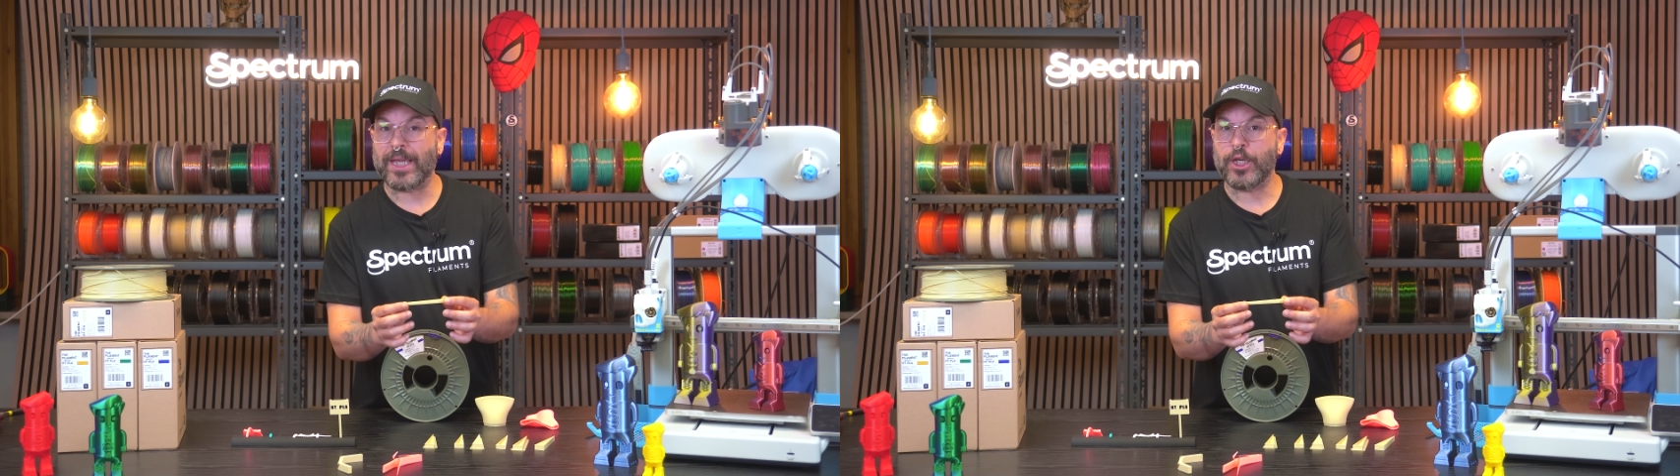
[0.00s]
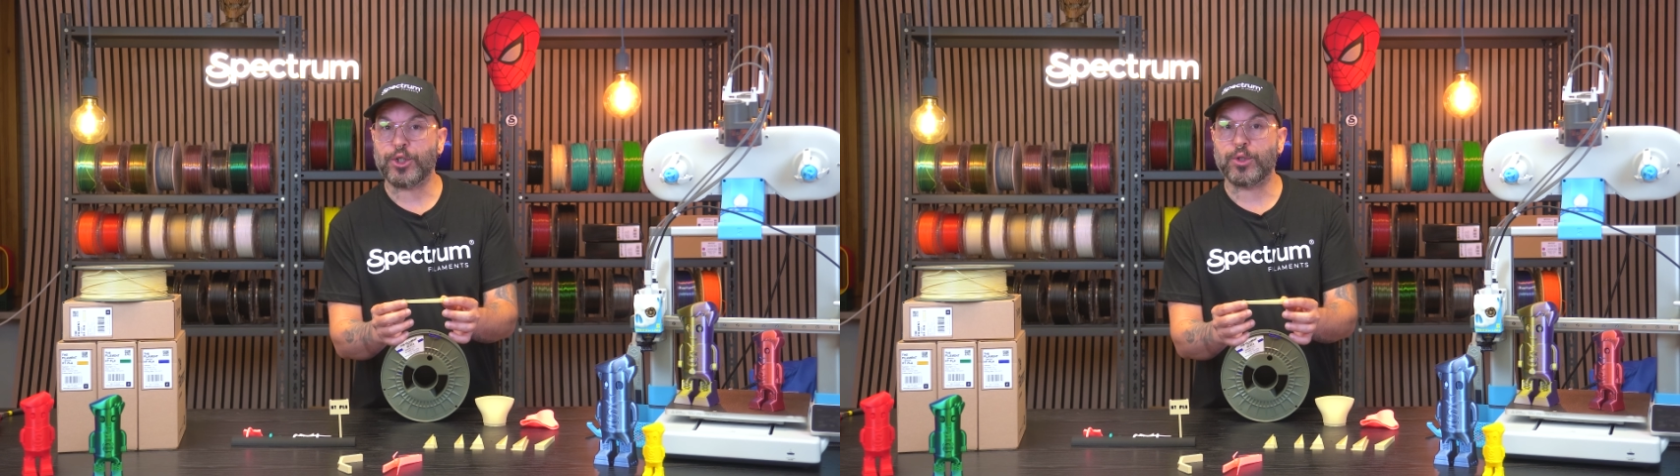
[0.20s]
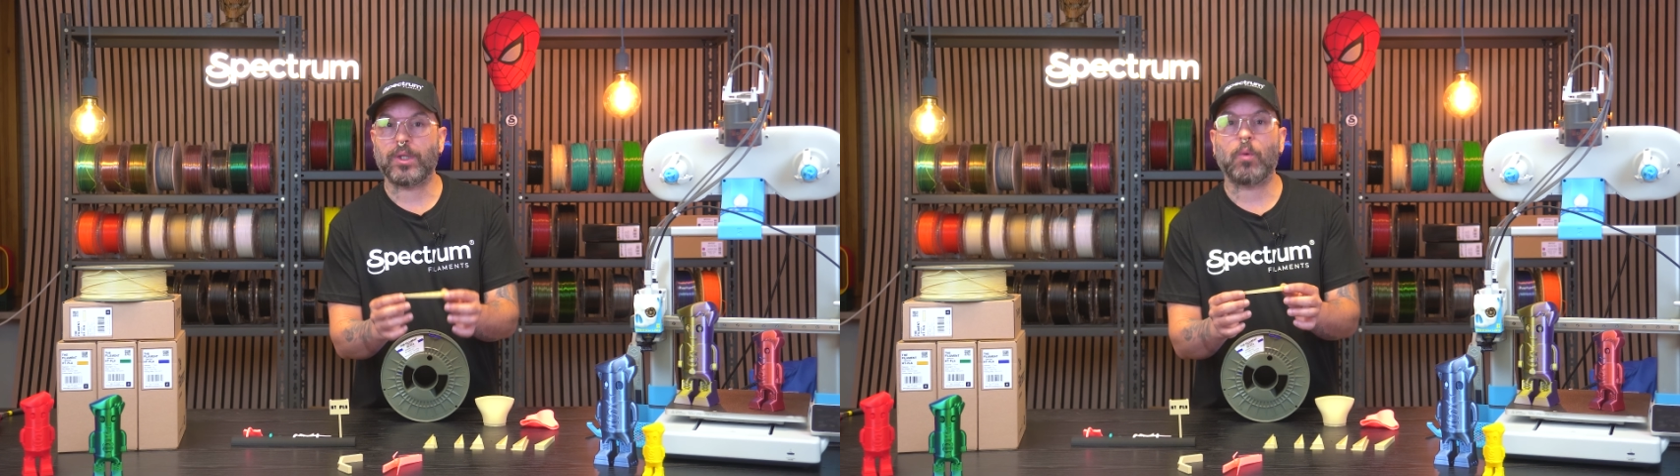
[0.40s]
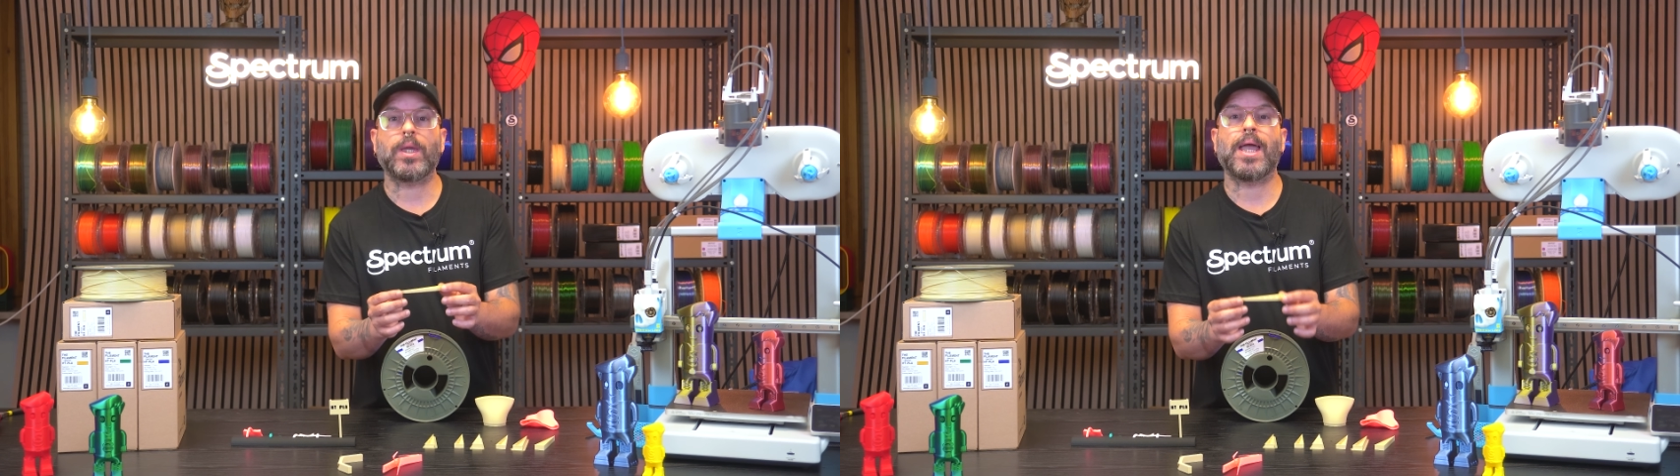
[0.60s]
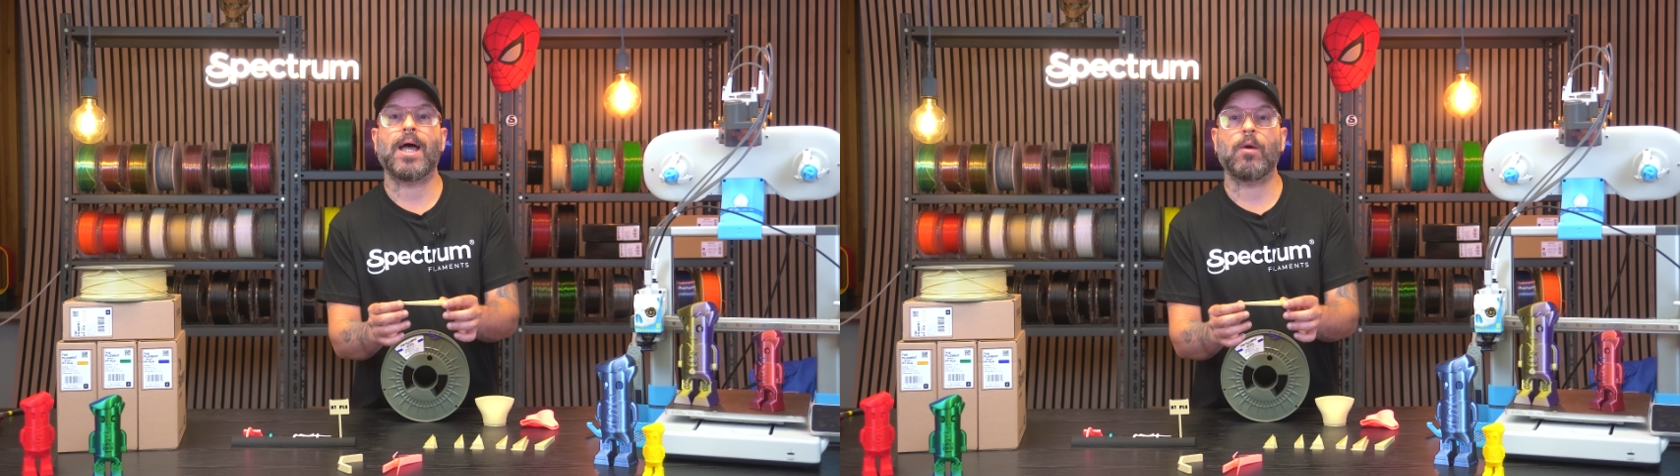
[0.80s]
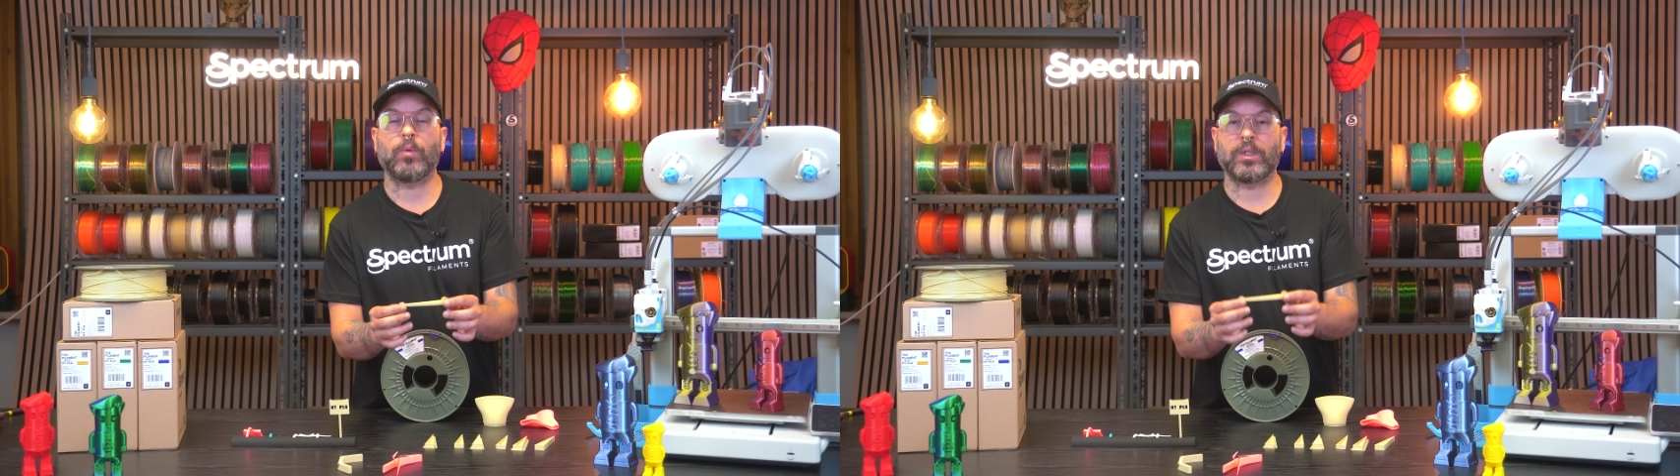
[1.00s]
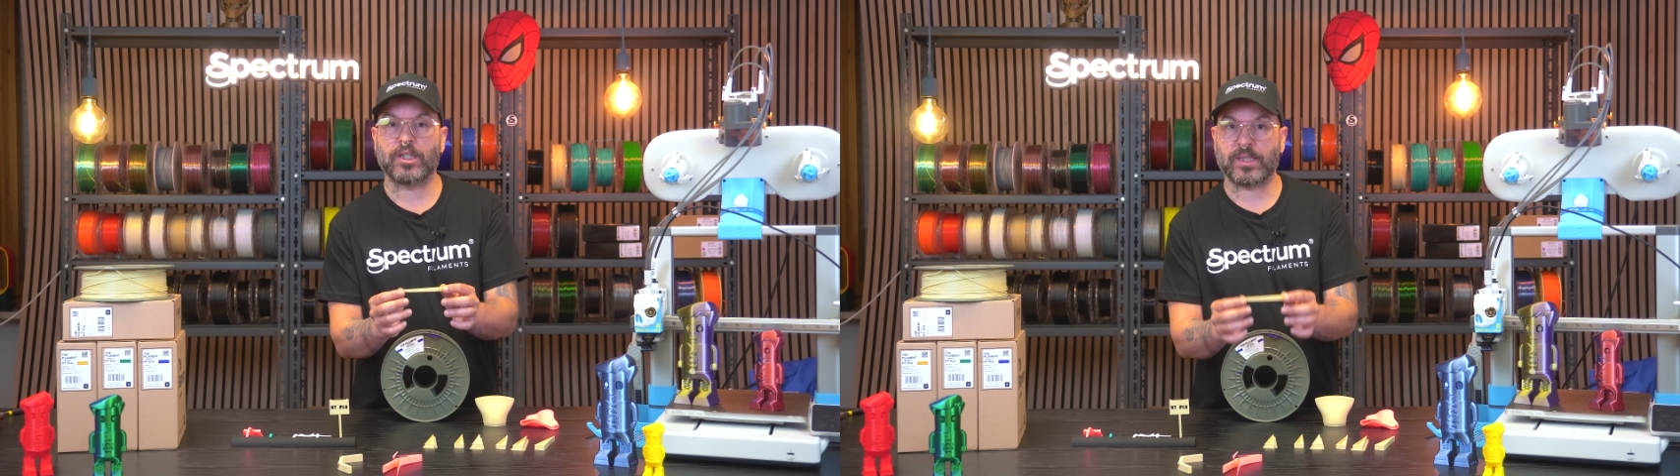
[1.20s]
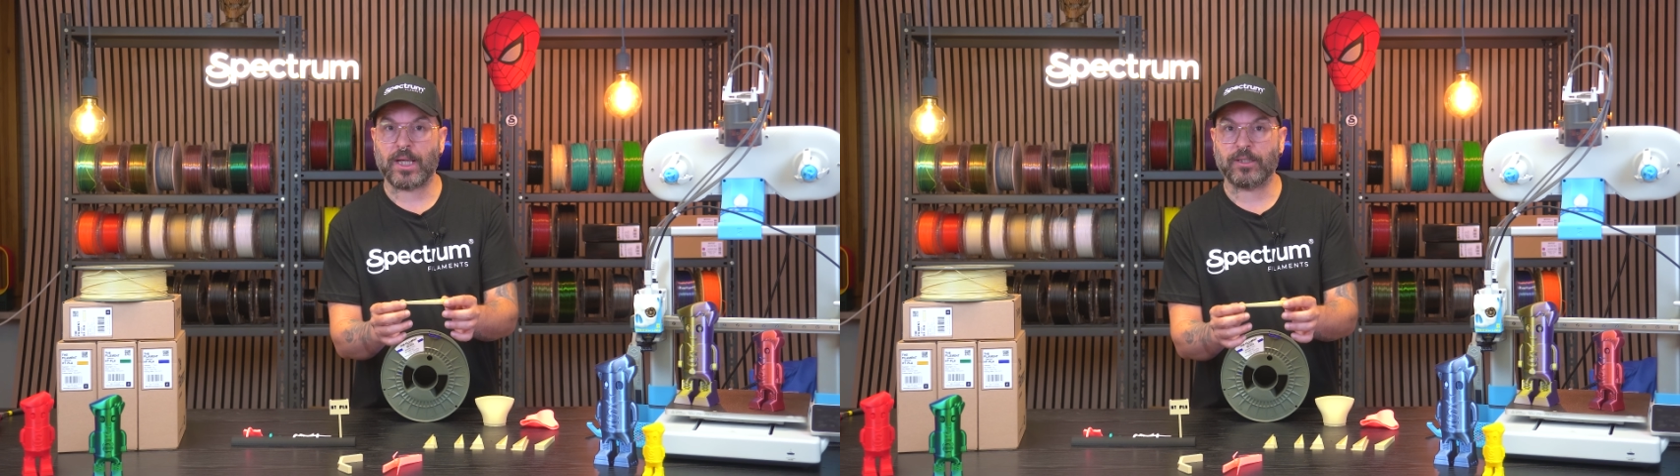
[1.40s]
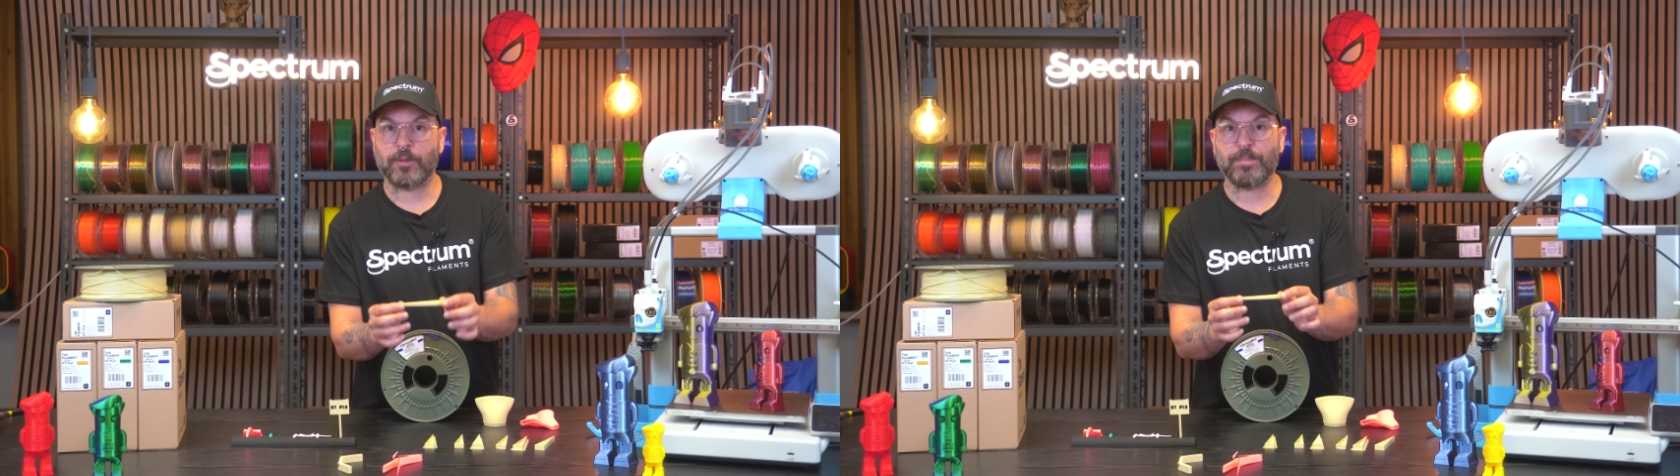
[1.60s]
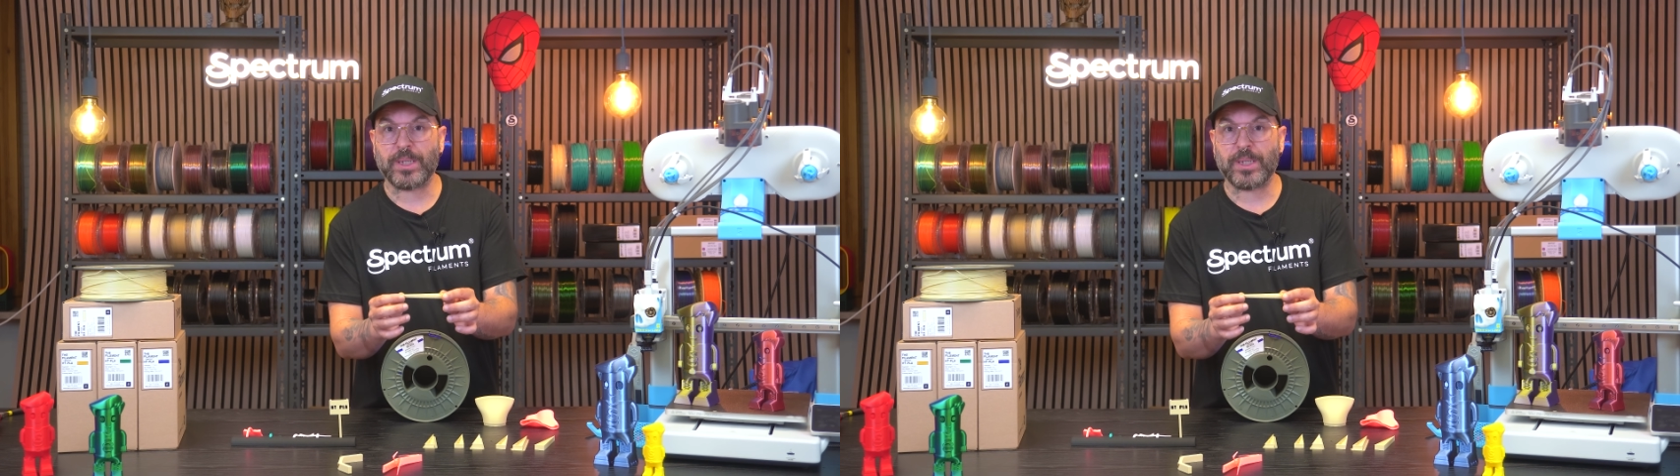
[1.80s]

issue that we have with the standard